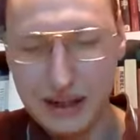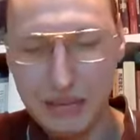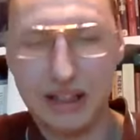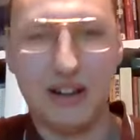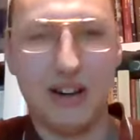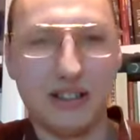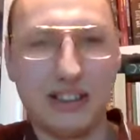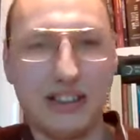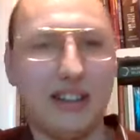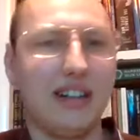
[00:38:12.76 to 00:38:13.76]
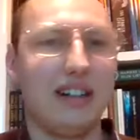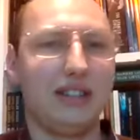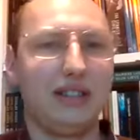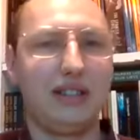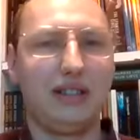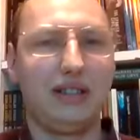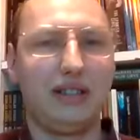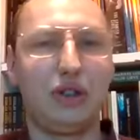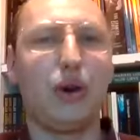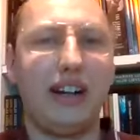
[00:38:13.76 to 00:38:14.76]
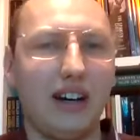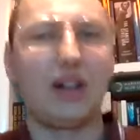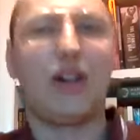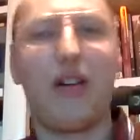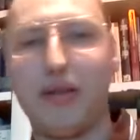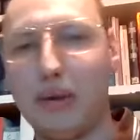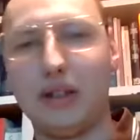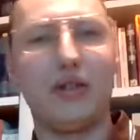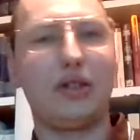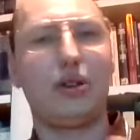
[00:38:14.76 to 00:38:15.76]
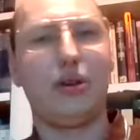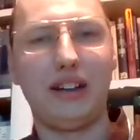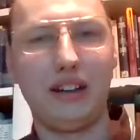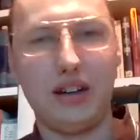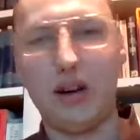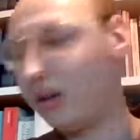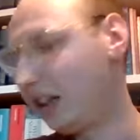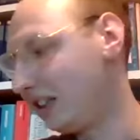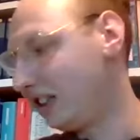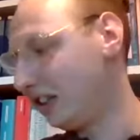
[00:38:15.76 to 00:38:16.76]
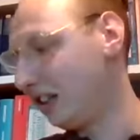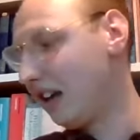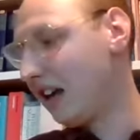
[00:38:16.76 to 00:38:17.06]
because joining a government or joining a coalition